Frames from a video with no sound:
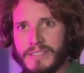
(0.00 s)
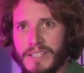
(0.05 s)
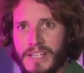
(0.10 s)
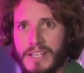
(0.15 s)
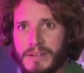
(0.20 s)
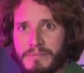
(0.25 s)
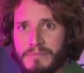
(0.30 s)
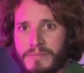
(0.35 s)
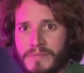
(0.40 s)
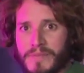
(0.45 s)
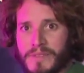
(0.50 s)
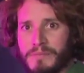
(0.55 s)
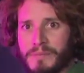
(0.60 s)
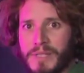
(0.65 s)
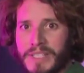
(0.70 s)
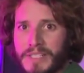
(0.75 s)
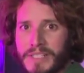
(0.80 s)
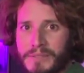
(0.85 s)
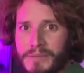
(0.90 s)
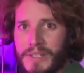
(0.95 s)
It
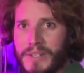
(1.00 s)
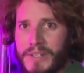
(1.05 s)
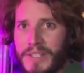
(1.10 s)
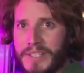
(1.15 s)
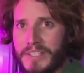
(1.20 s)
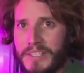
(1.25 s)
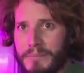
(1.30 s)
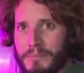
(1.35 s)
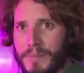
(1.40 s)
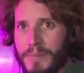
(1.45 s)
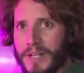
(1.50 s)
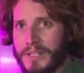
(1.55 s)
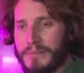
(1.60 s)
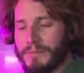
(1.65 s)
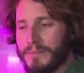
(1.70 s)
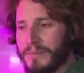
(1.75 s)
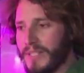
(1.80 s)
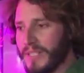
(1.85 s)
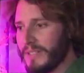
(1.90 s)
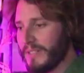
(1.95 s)
is amazing
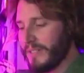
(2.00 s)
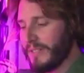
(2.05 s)
and